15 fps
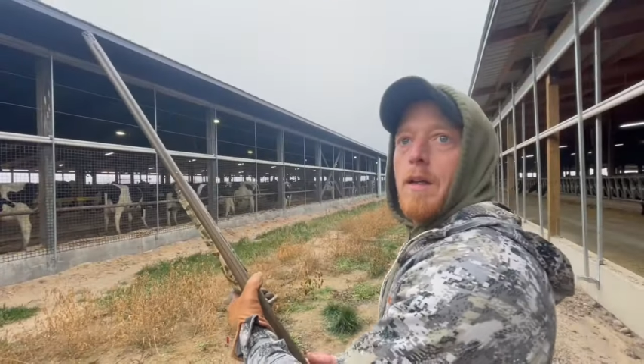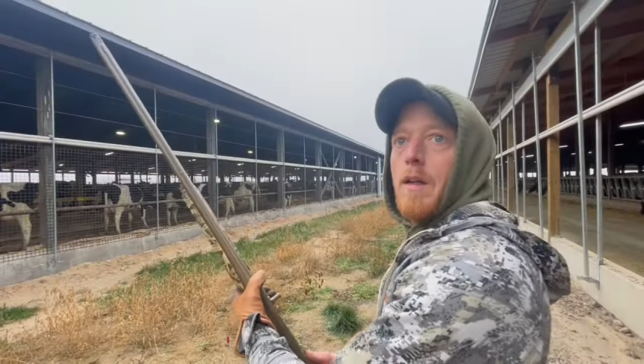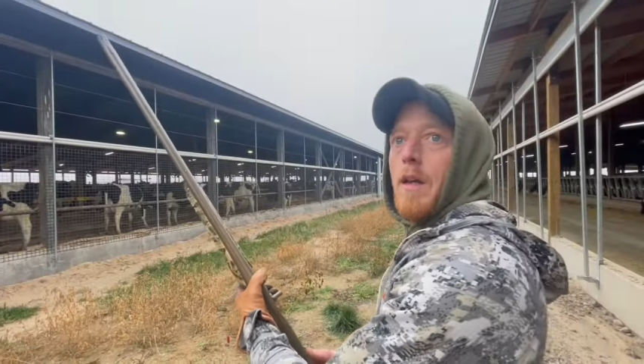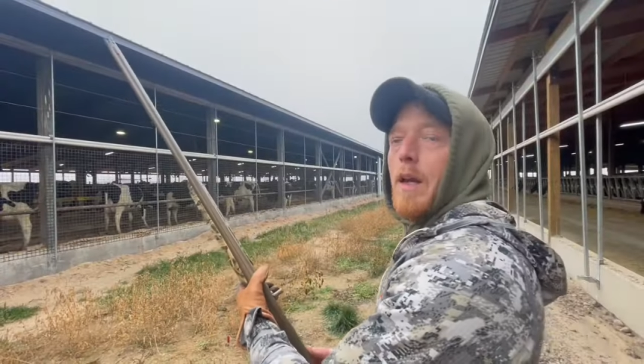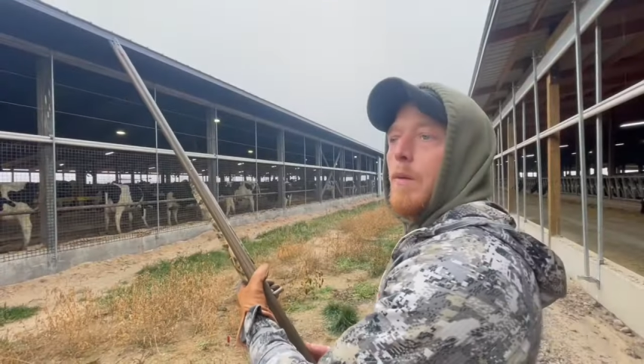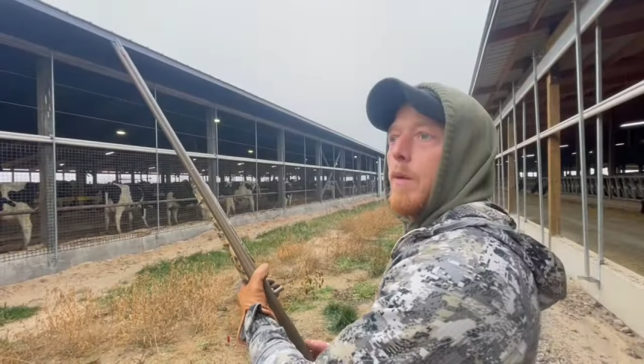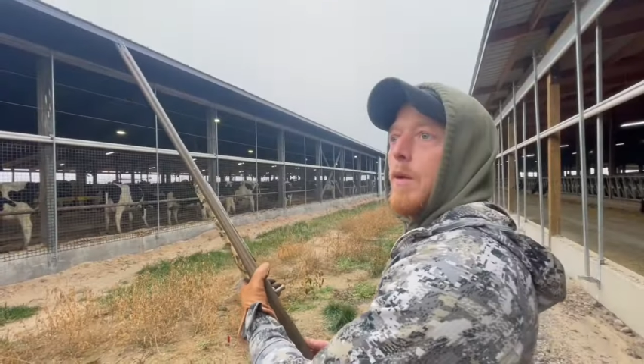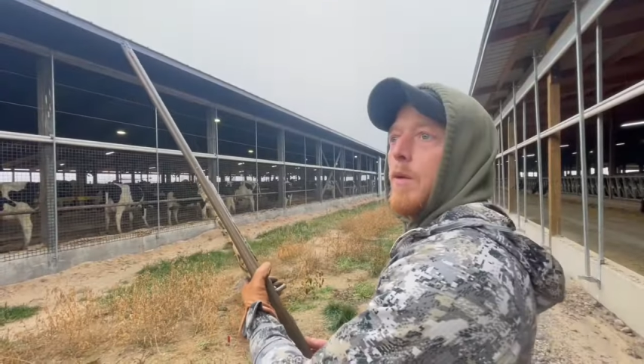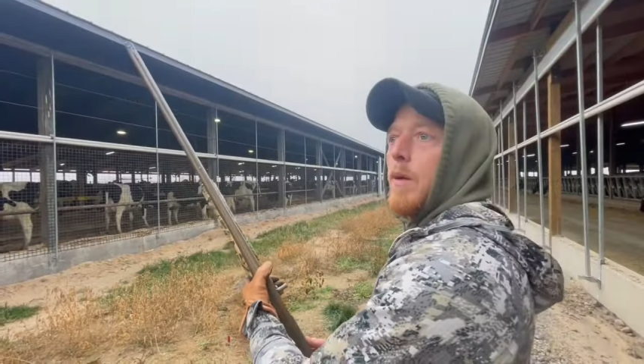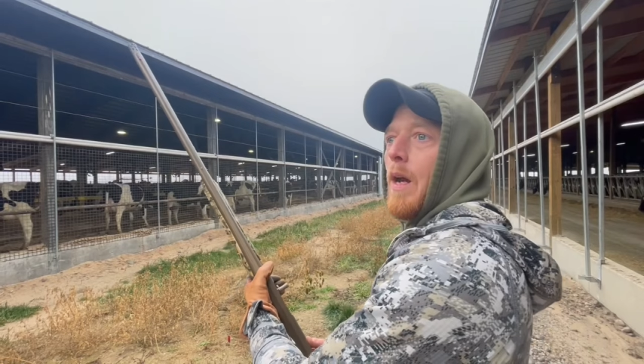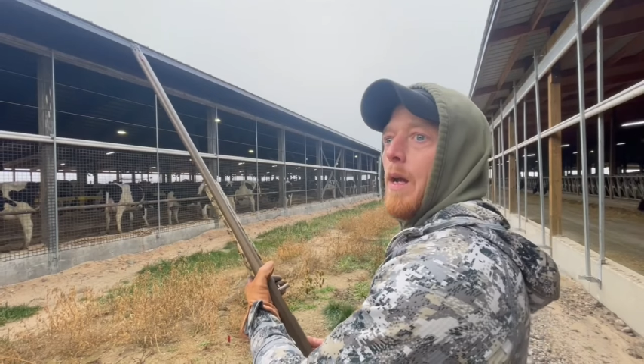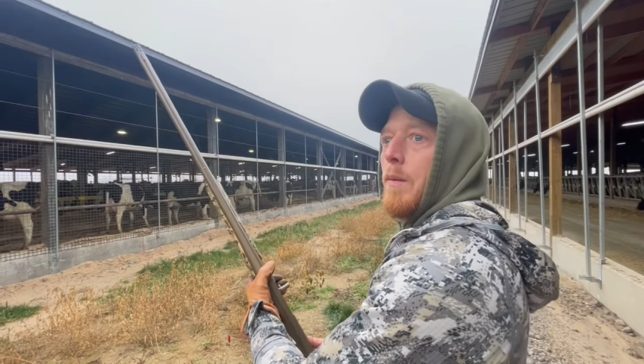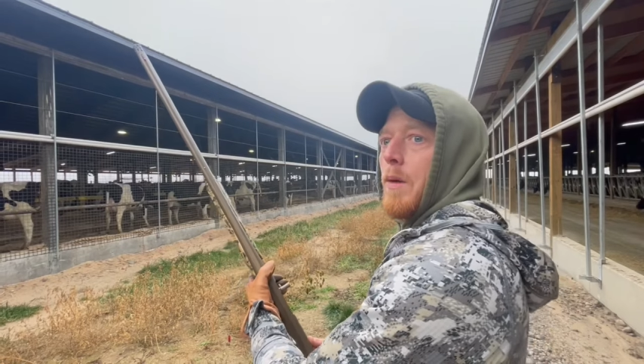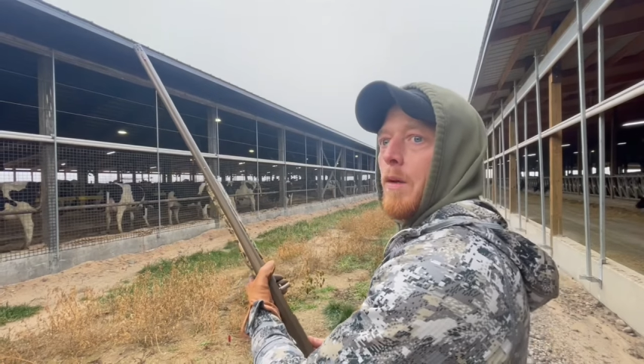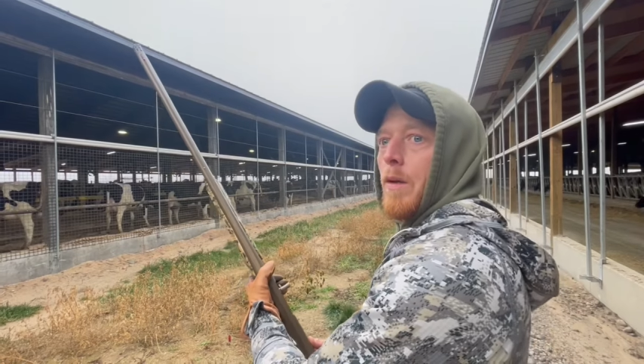like when you
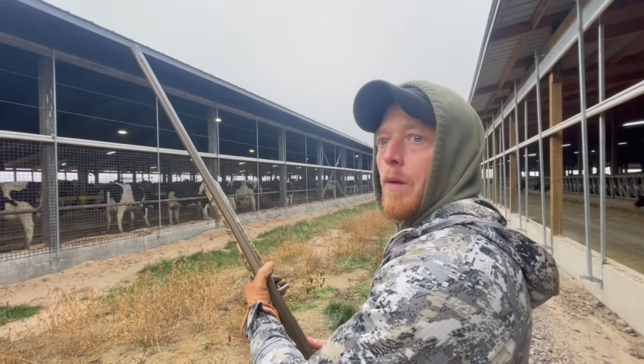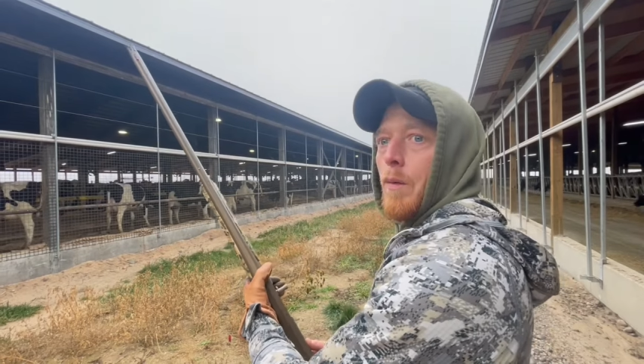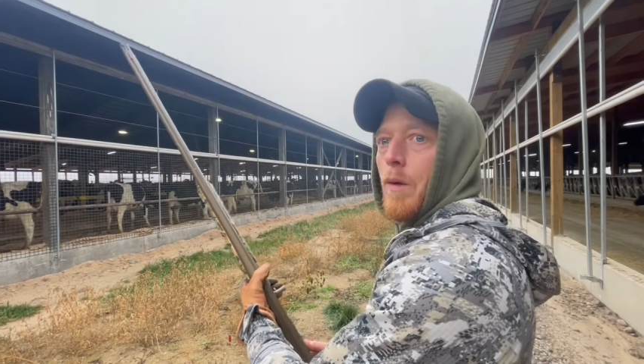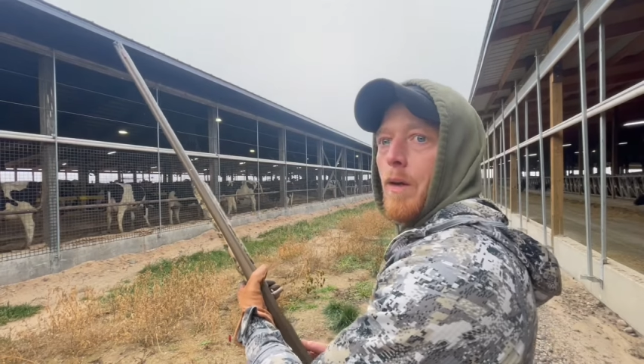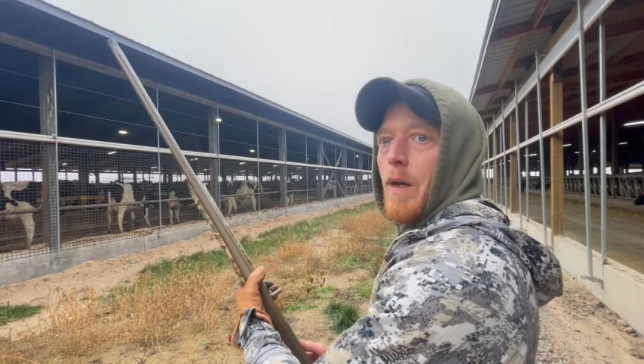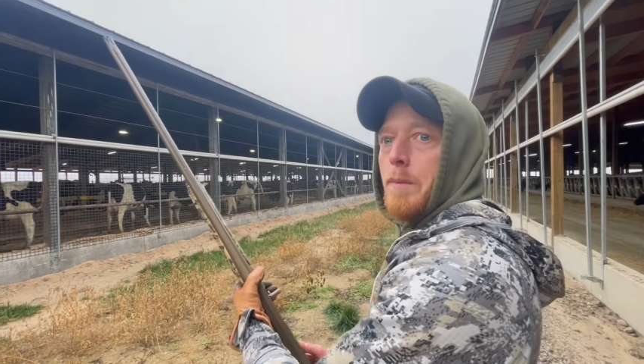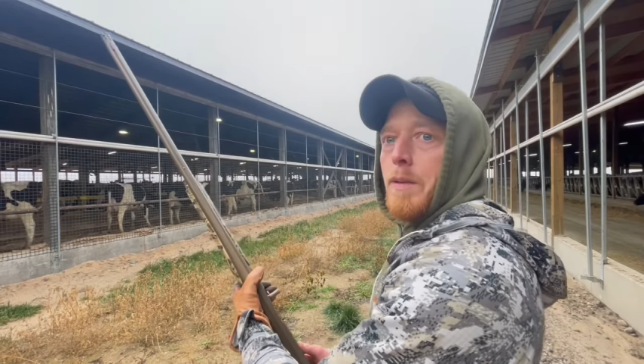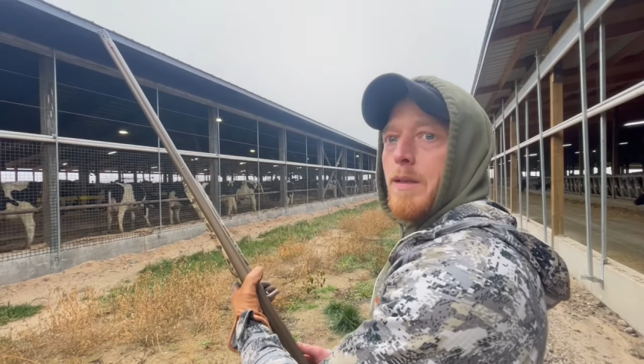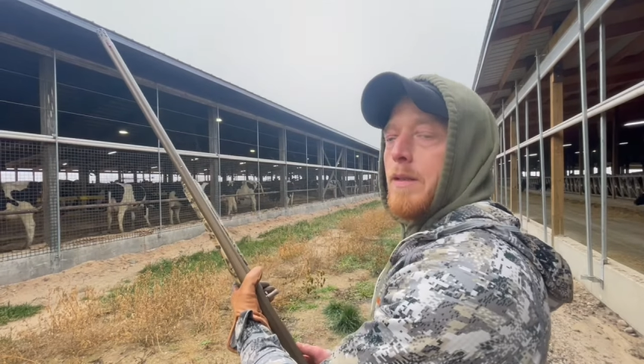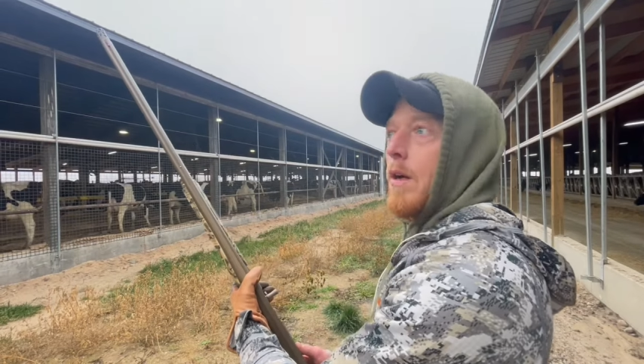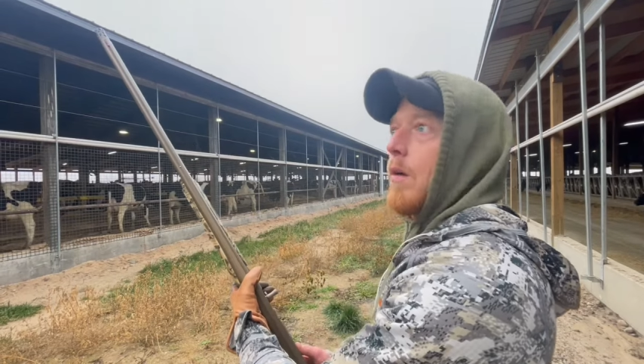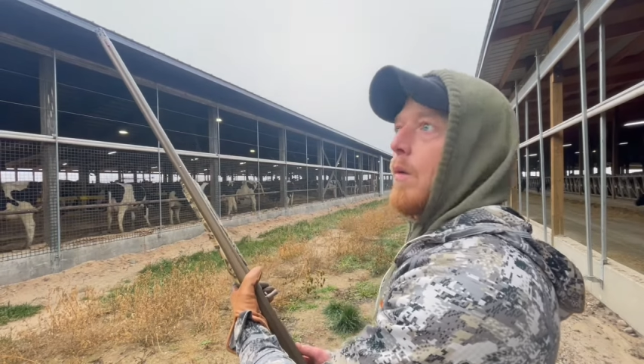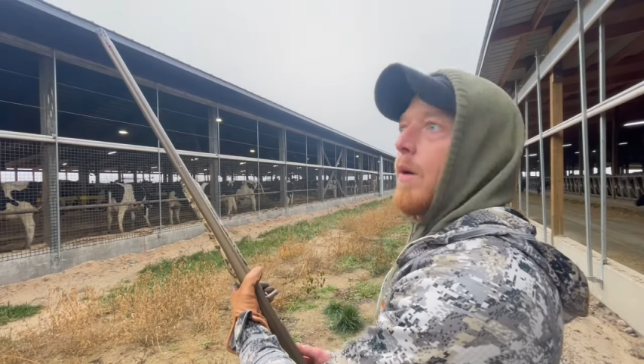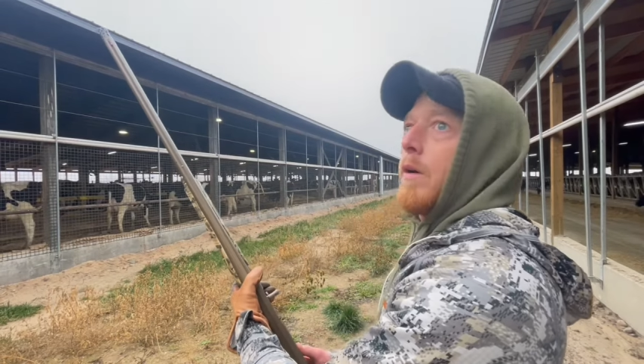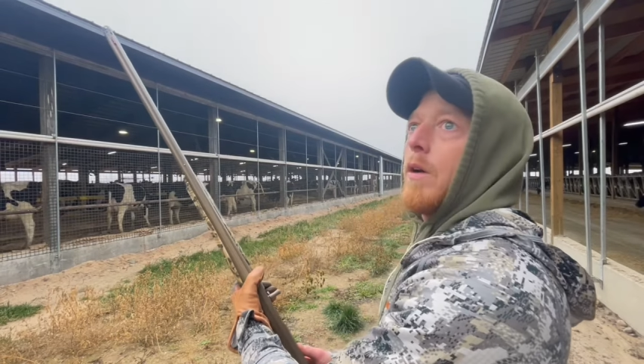came here. There weren't empties
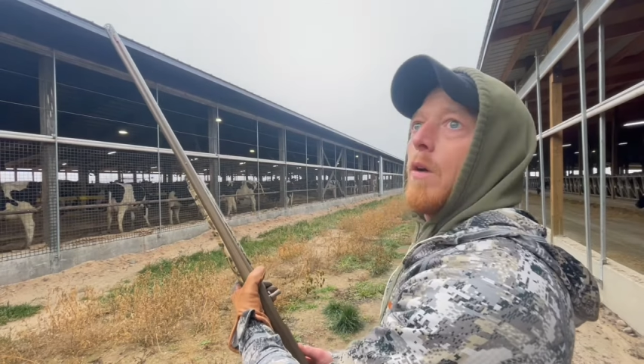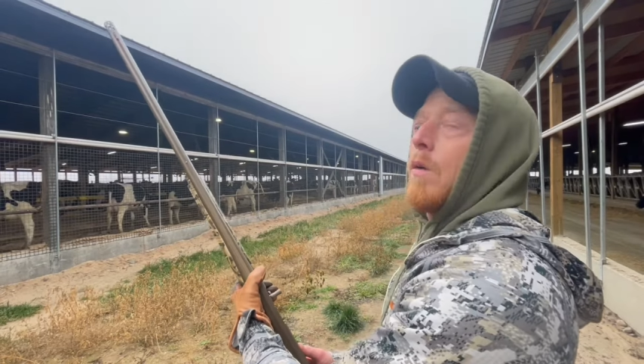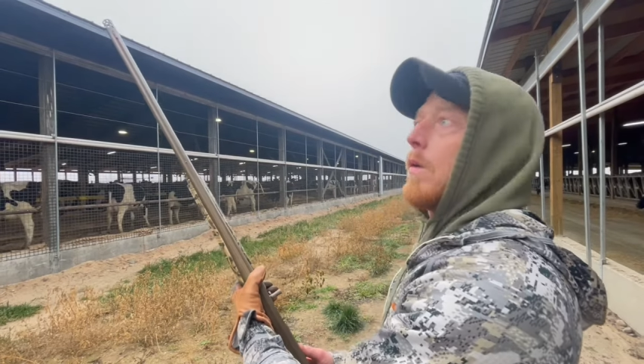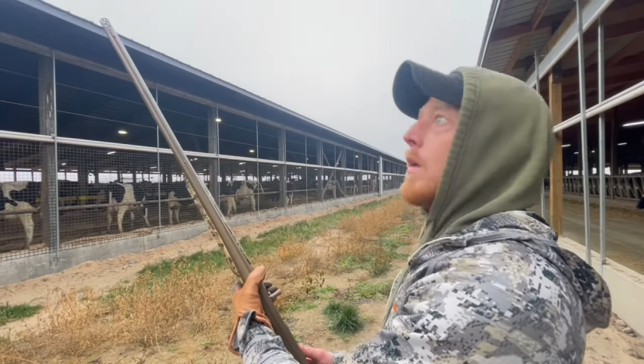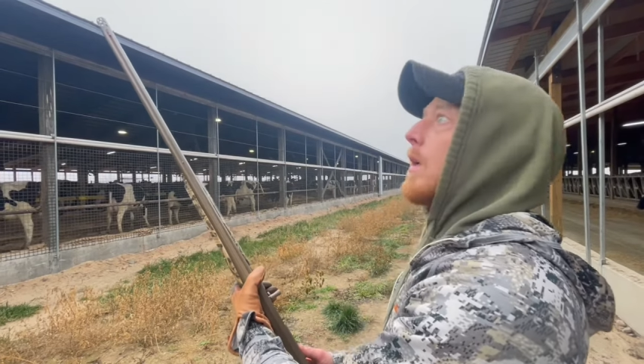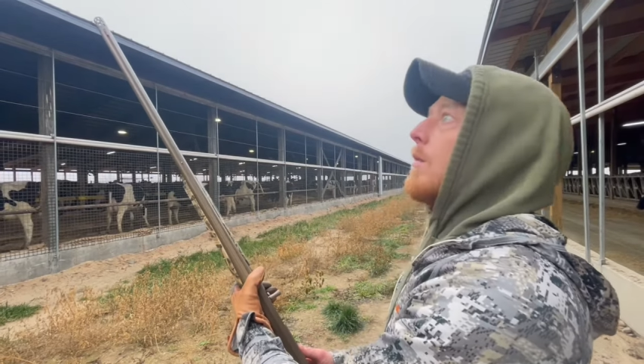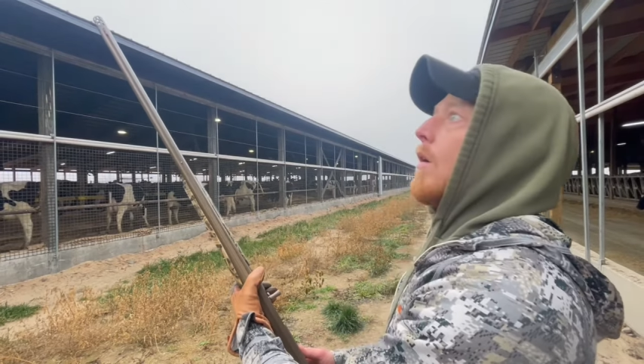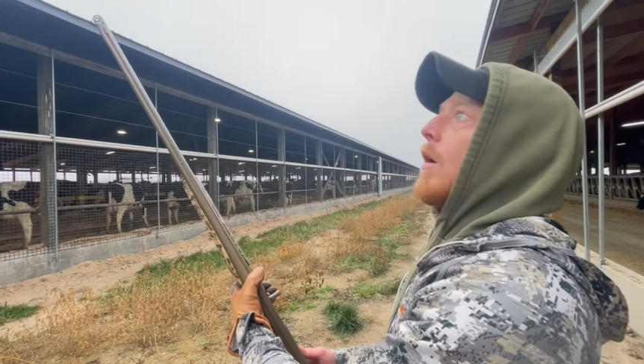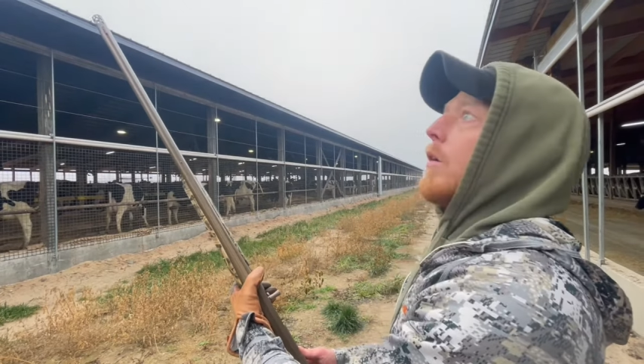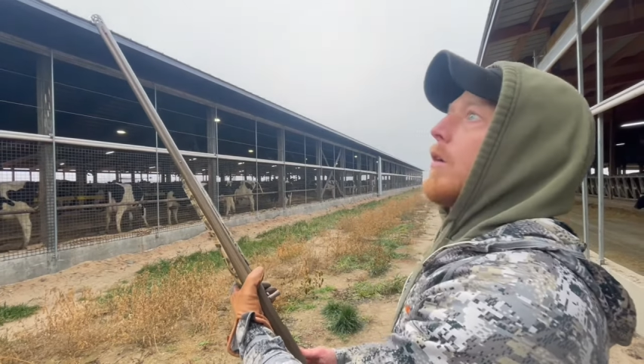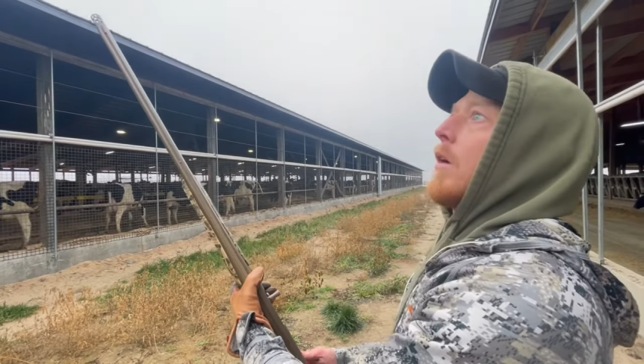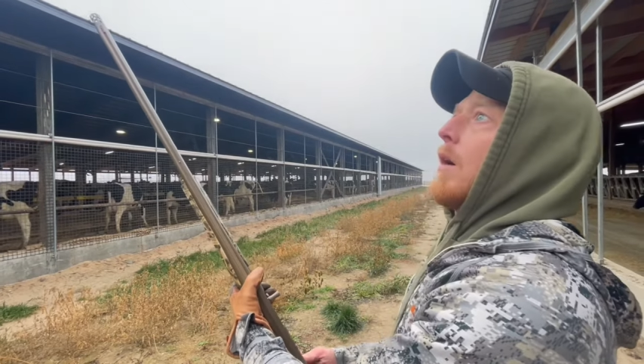everywhere. You don't leave all your